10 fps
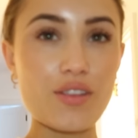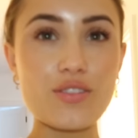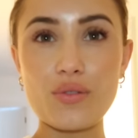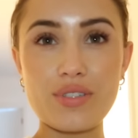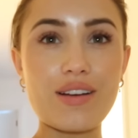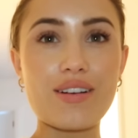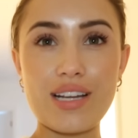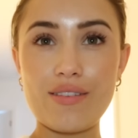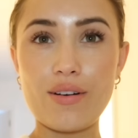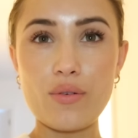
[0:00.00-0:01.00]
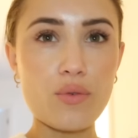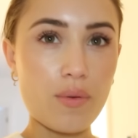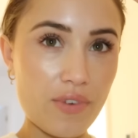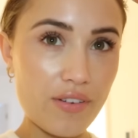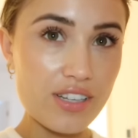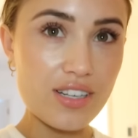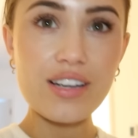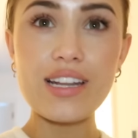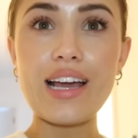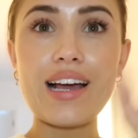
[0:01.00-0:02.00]
sort out clearer. Oh, I'm very
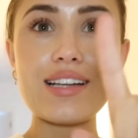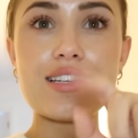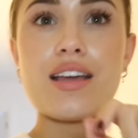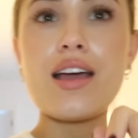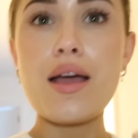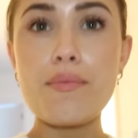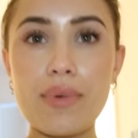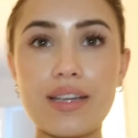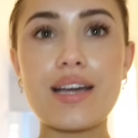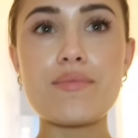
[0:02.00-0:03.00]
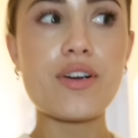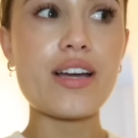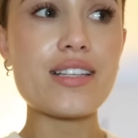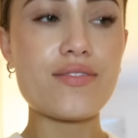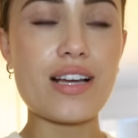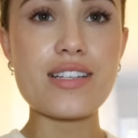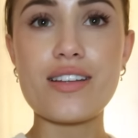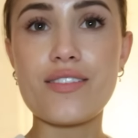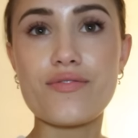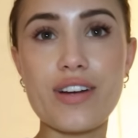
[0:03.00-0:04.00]
shiny and my camera is
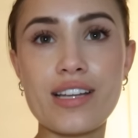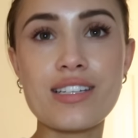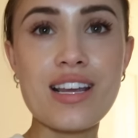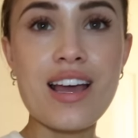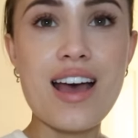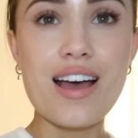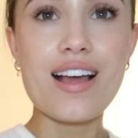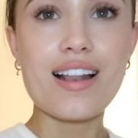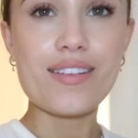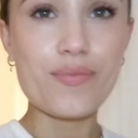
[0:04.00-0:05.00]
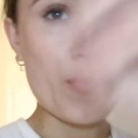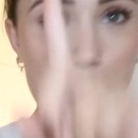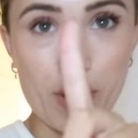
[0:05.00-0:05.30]
flashing red. One